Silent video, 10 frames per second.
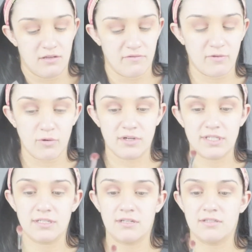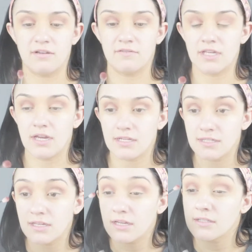Of course, dust off the
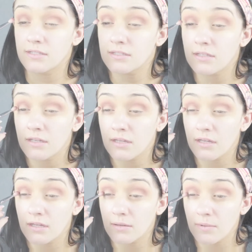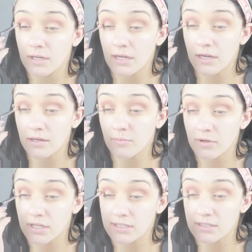excess, and I'm going to kind of
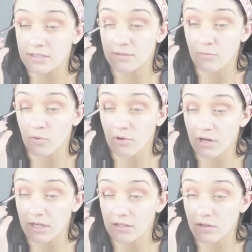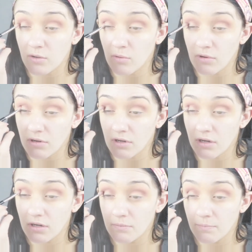press this more in the
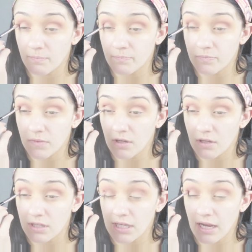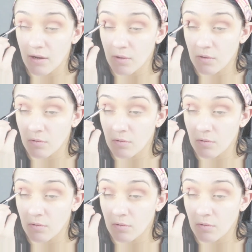corner, in the outer